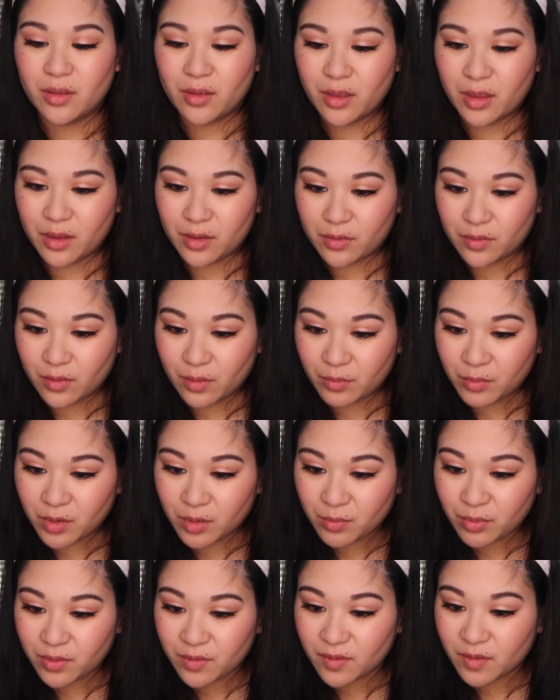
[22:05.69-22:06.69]
Okay, so I'm
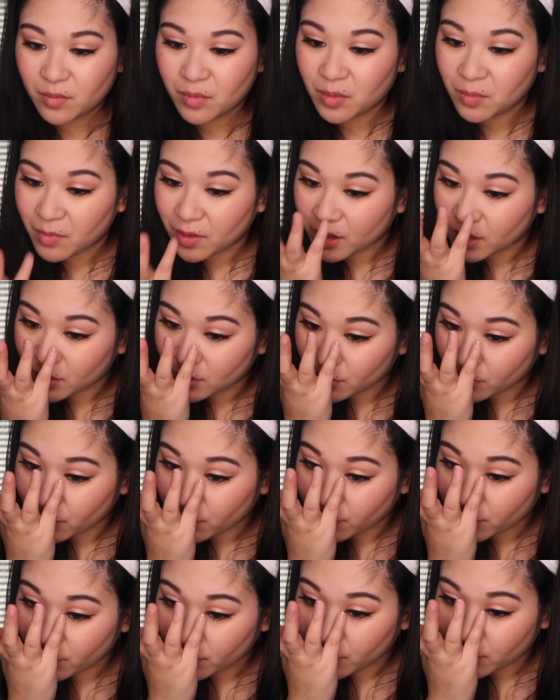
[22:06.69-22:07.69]
gonna put some in my inner
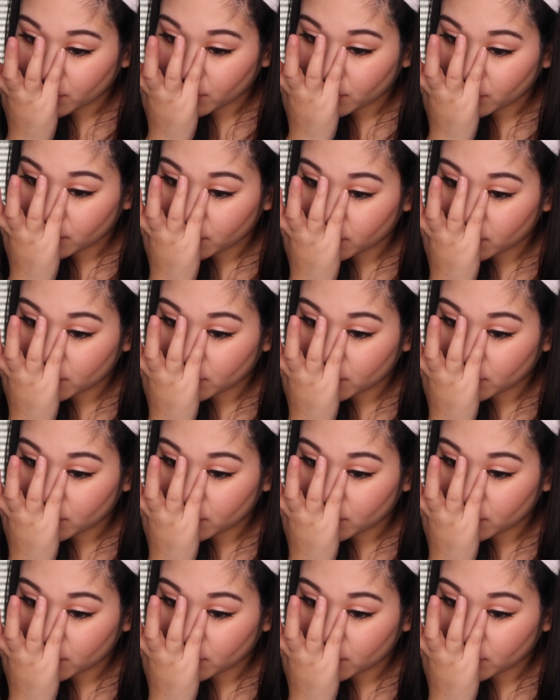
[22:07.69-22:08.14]
corner.